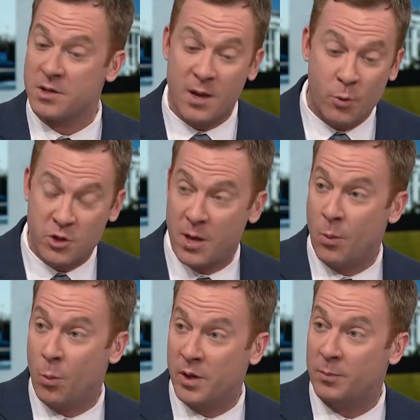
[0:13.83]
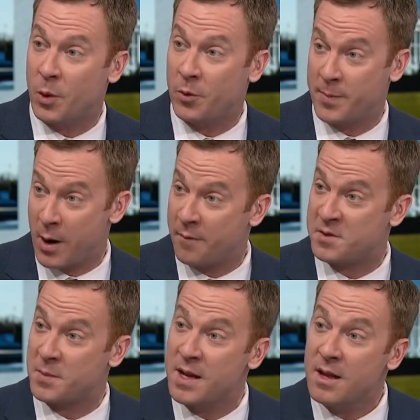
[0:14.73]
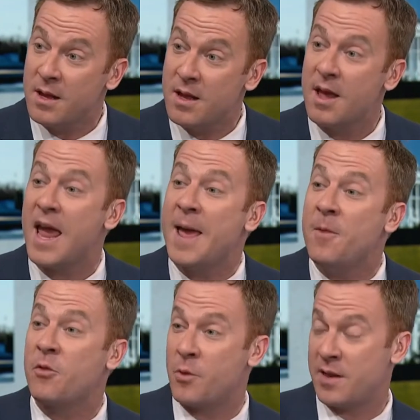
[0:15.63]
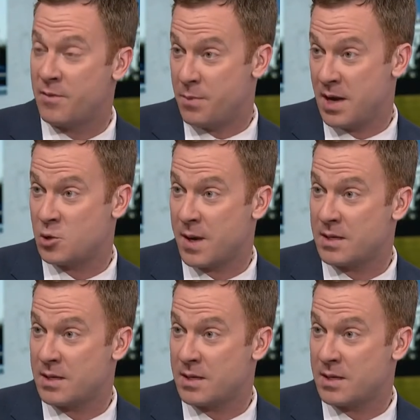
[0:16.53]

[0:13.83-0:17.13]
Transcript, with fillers: in which they will wield both the power of the subpoena and the threat of impeachment.